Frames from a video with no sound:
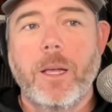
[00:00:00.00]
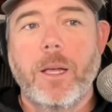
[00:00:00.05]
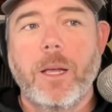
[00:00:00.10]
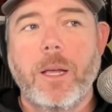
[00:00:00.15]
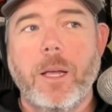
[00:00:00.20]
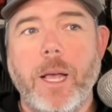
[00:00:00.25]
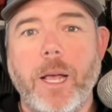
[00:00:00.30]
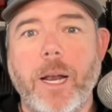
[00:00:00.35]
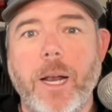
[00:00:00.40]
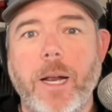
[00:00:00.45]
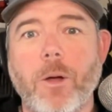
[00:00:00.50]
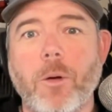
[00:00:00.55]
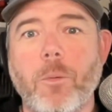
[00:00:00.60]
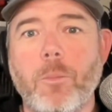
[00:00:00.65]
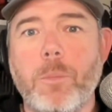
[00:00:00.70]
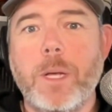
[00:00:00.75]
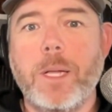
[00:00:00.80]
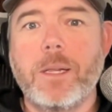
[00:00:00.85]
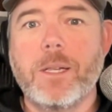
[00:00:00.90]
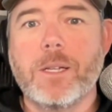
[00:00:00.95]
And I don't
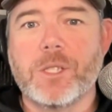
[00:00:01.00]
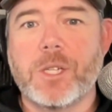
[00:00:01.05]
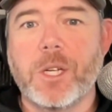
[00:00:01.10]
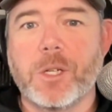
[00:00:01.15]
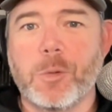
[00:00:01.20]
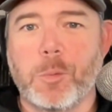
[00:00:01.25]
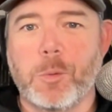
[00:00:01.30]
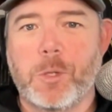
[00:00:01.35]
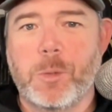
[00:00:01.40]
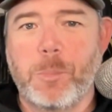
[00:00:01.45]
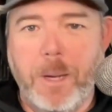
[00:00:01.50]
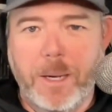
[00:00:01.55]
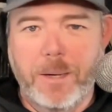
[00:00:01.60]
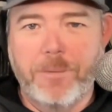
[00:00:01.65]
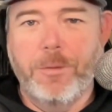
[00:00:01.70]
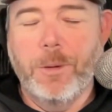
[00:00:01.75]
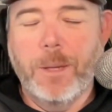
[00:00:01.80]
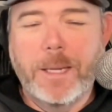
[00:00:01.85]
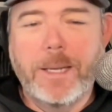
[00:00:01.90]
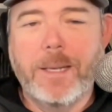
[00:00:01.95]
mean this
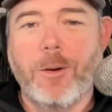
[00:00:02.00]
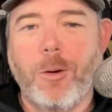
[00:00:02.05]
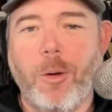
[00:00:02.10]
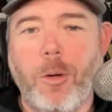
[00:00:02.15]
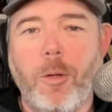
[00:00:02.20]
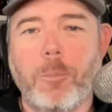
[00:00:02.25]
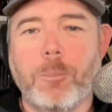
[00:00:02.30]
disrespectfully at all,